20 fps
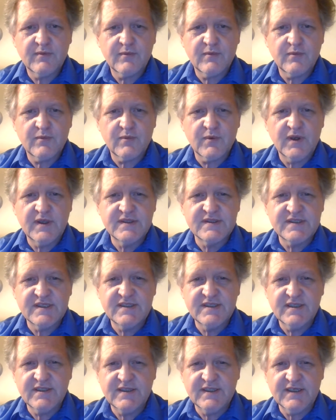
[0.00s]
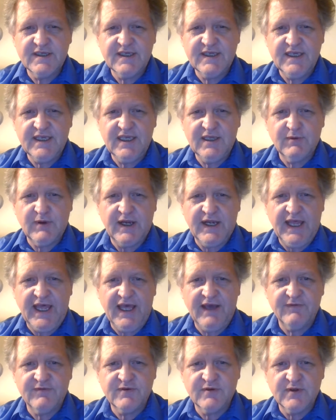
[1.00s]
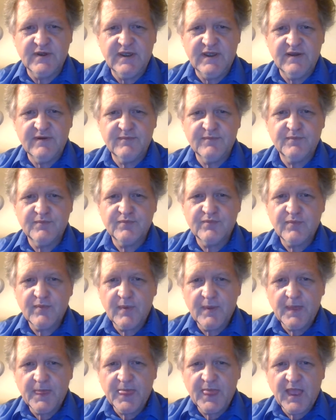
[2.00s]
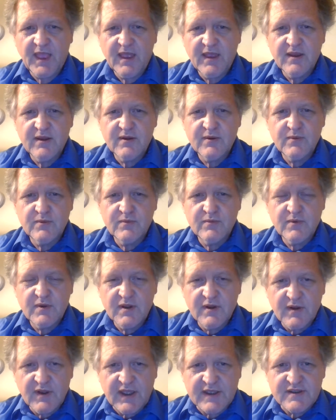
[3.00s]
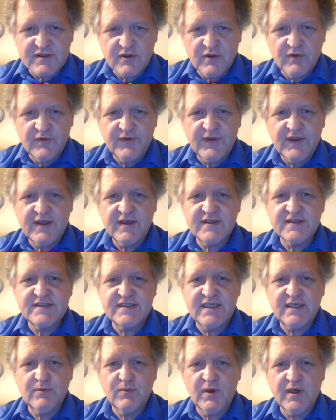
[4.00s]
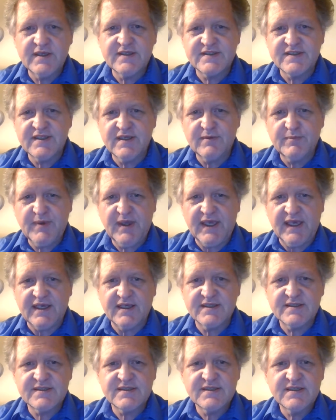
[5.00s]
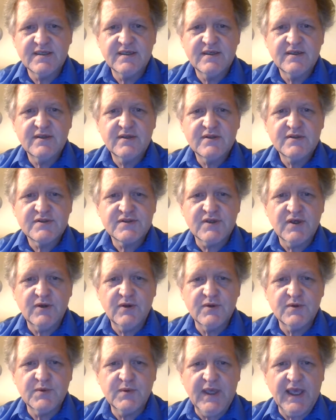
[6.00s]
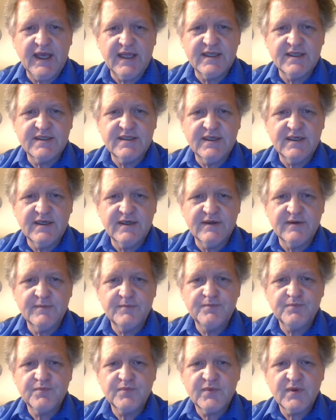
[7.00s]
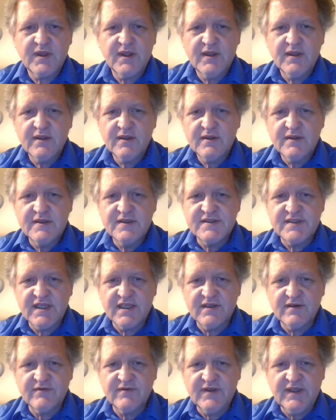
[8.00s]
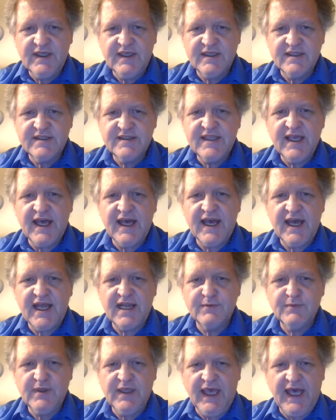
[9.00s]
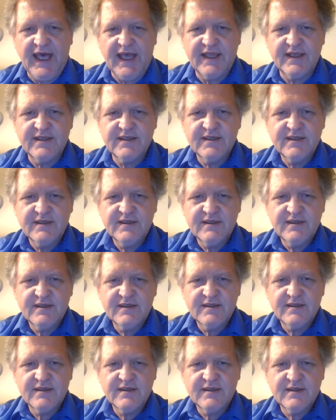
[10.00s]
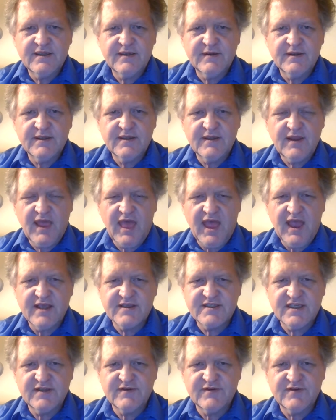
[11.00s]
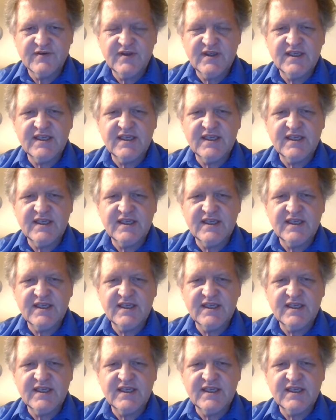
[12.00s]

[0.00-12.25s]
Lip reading: runs into the E right after it. Okay, so the only thing you can see was the peaks. So we got, instead of eton, we got, instead of